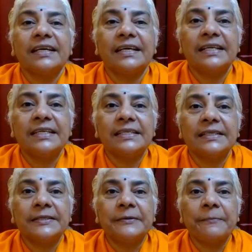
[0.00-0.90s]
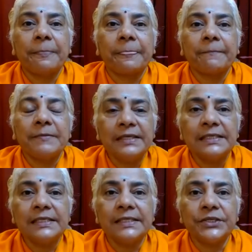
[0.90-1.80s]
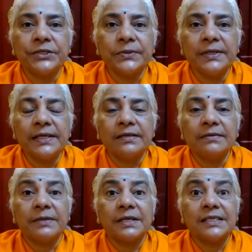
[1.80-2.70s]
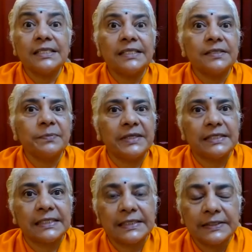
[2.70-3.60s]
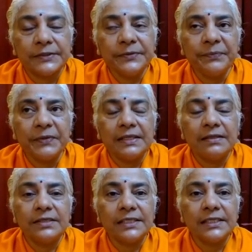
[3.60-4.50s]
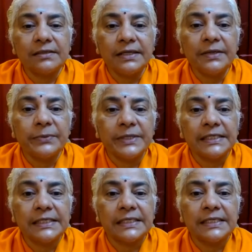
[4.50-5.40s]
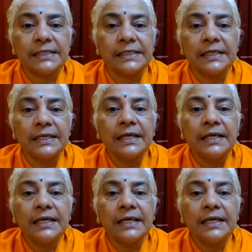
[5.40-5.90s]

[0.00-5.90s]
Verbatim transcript: And um, this is truly a masterpiece. No? In just three verses,